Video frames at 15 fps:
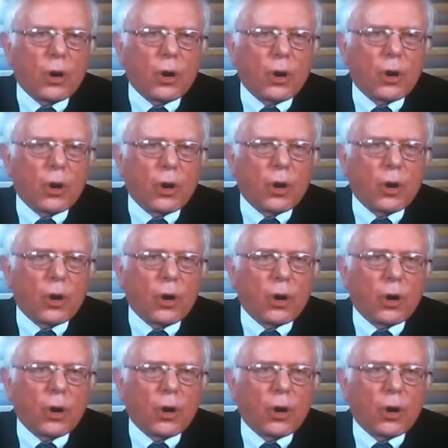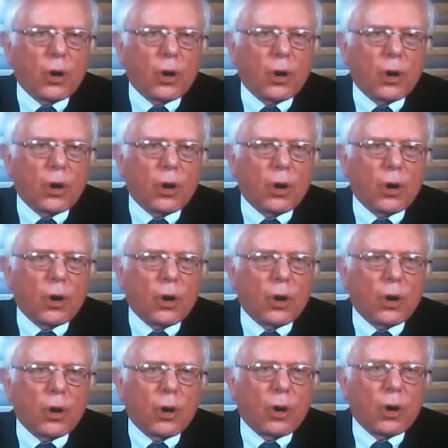
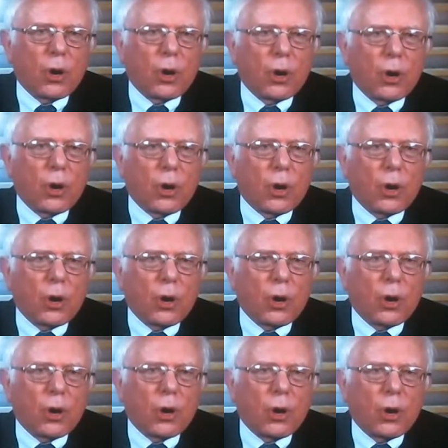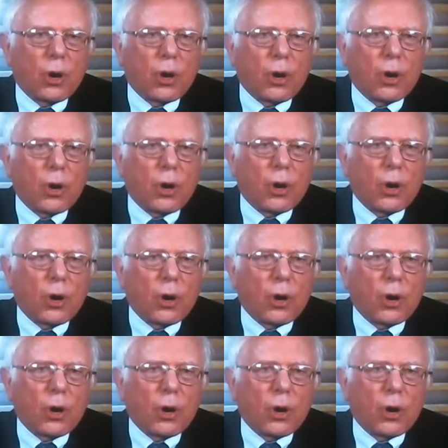[no speech]